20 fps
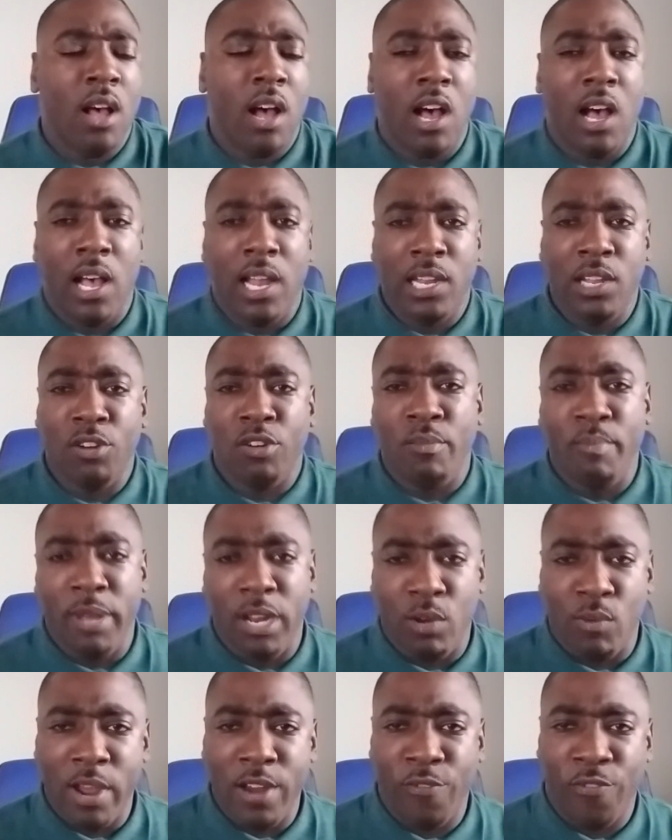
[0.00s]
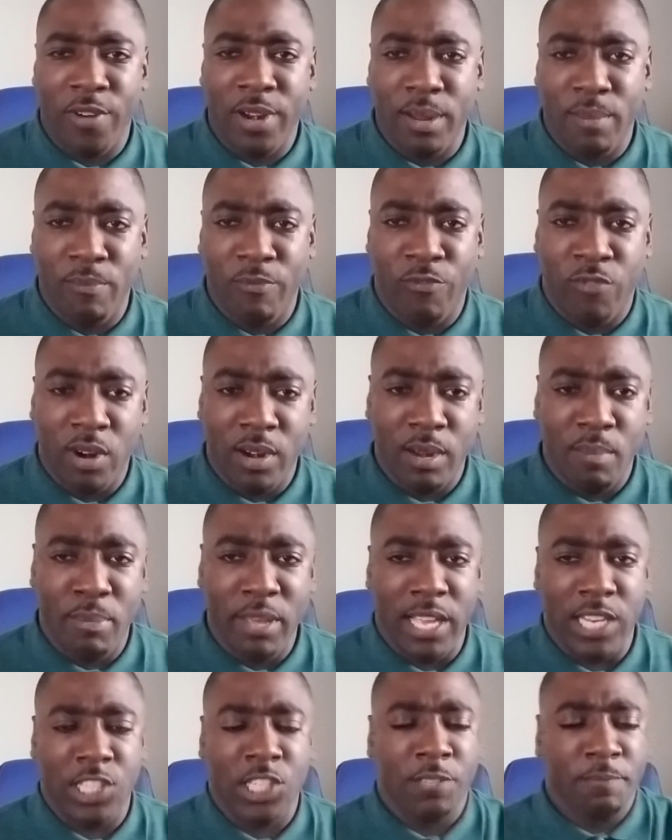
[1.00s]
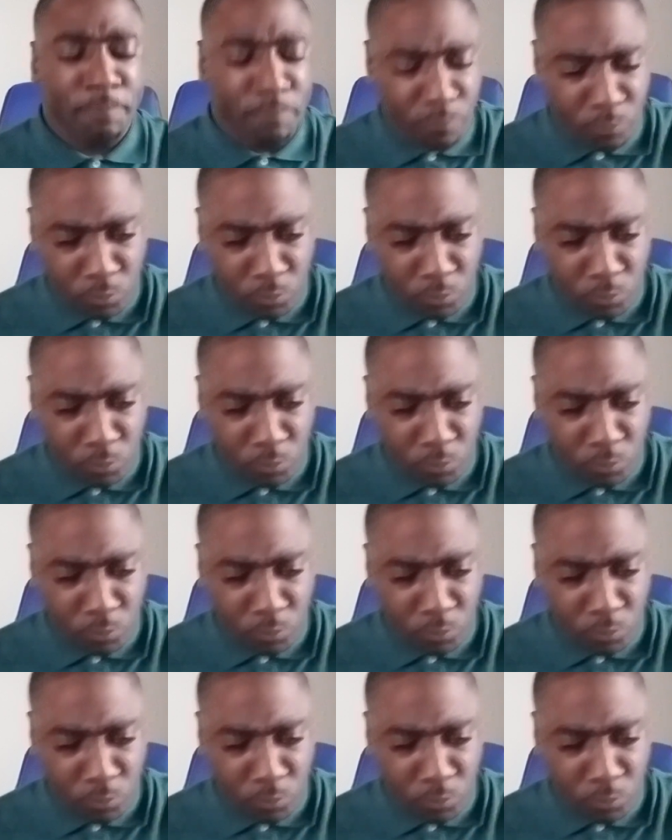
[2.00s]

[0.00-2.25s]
A little bit away from the bench.